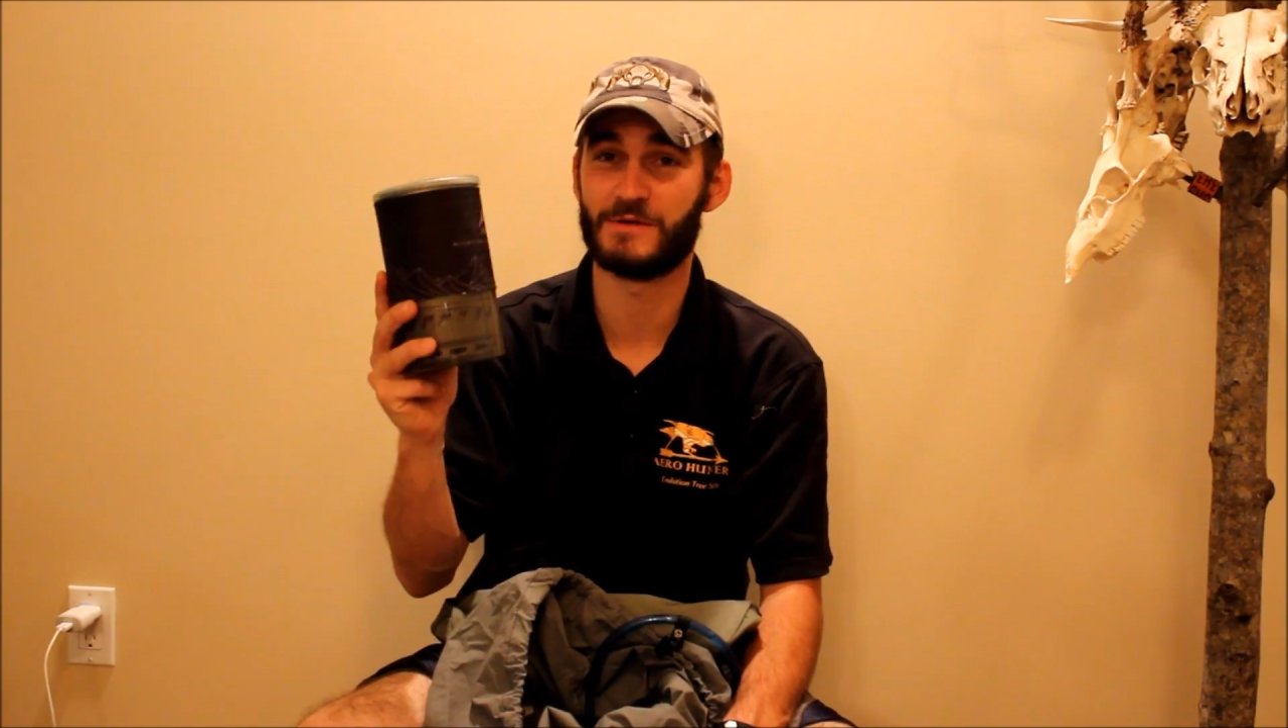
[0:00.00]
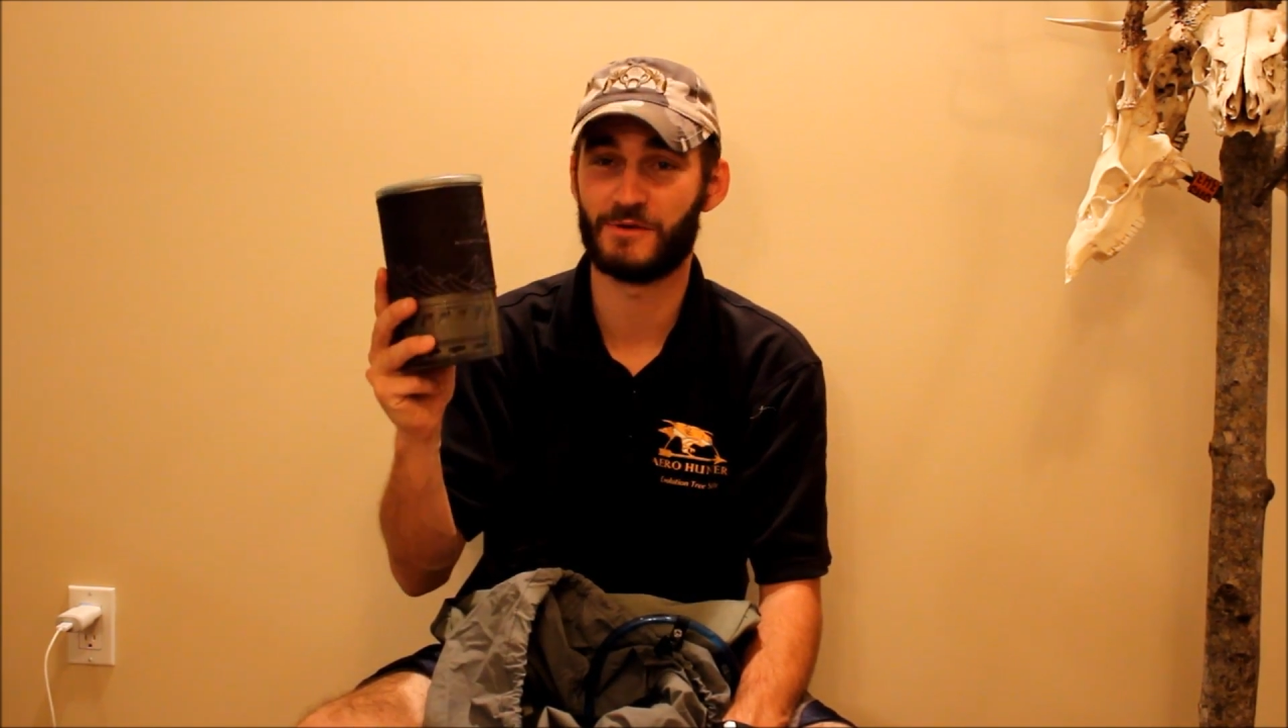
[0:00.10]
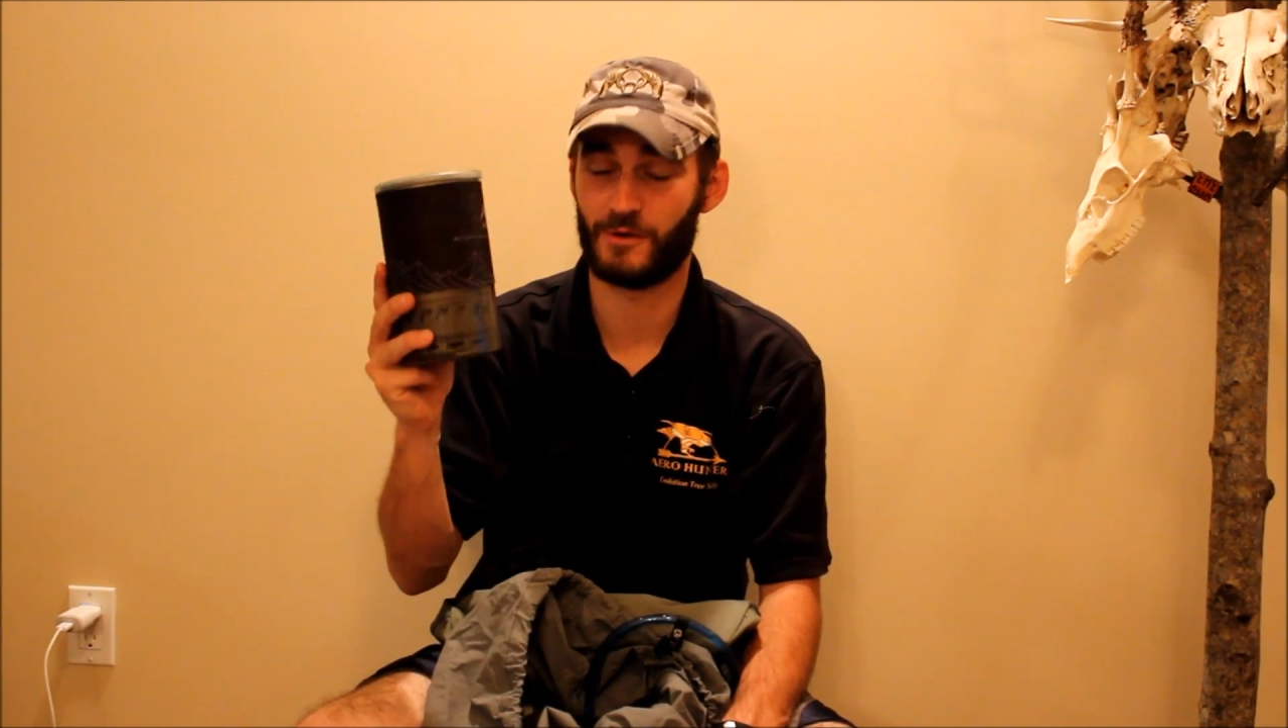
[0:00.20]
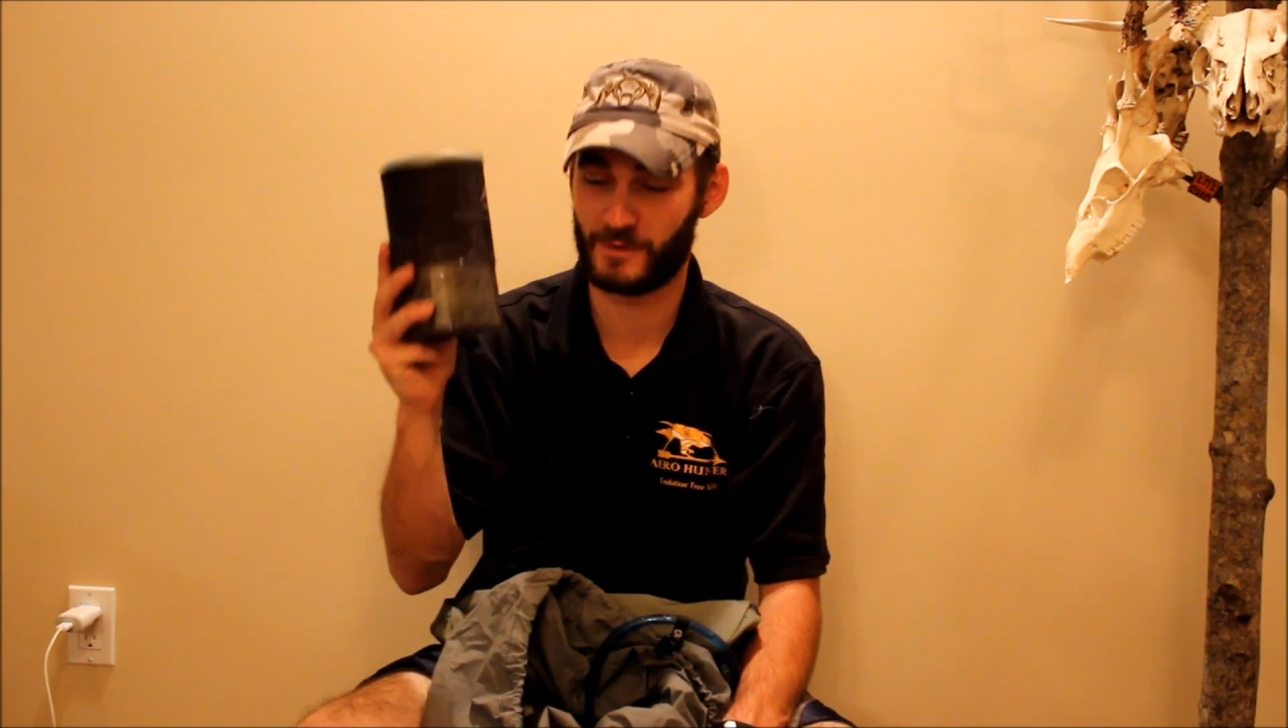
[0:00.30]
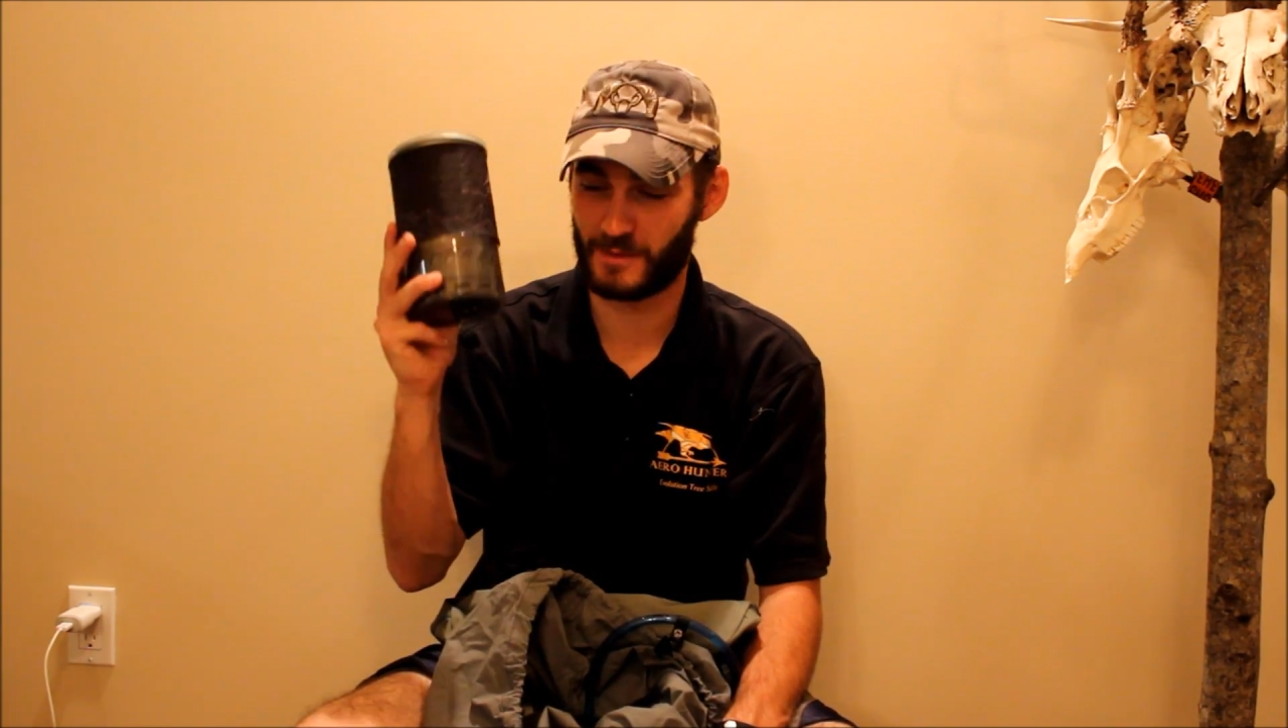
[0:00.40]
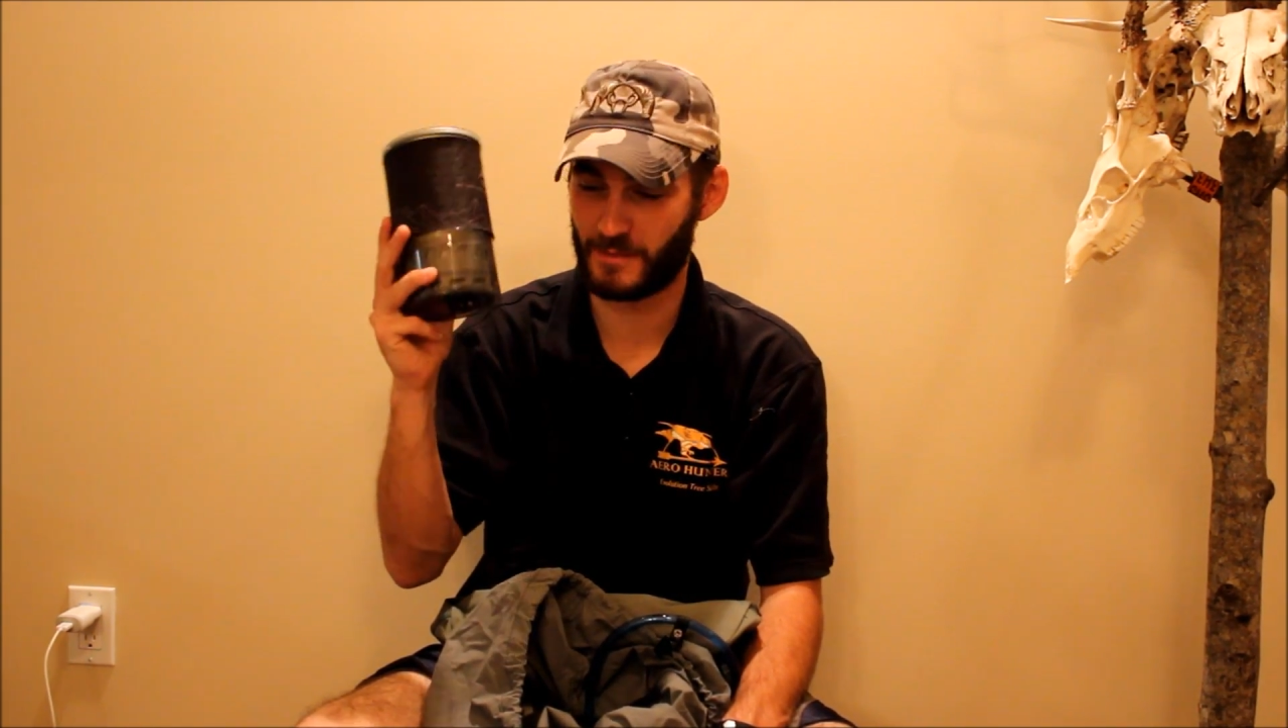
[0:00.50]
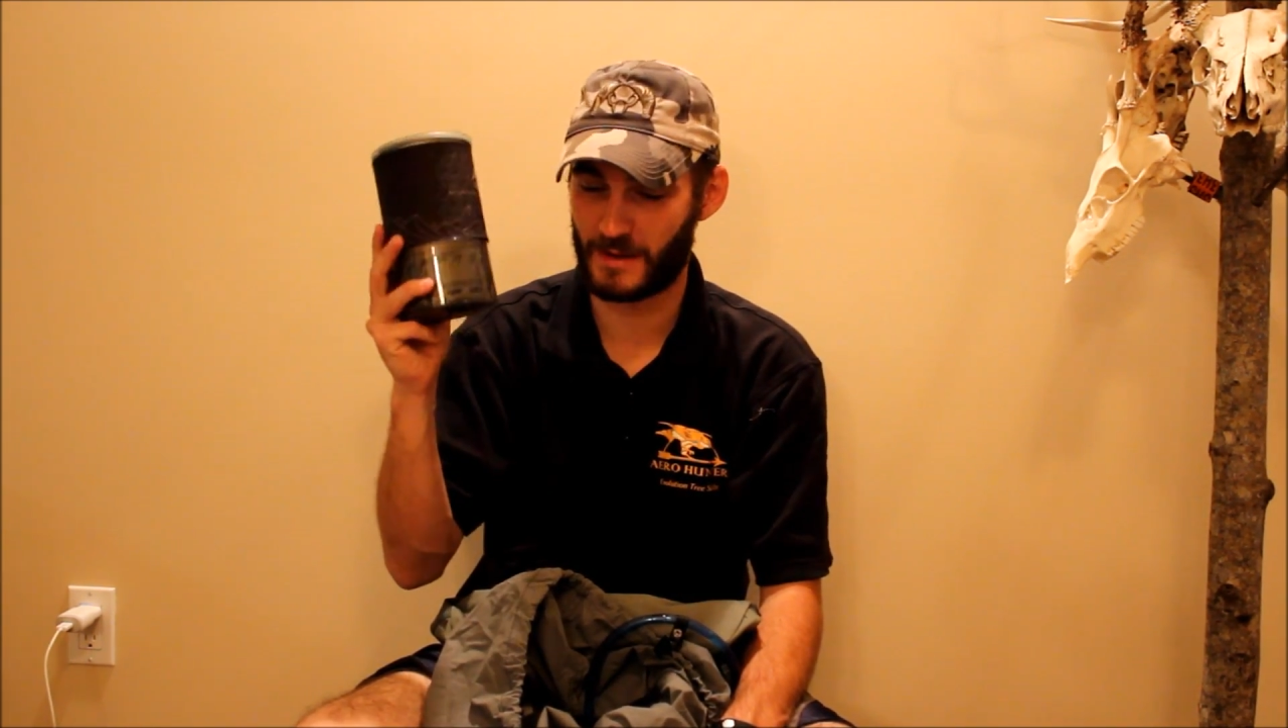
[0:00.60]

what's wrong with it,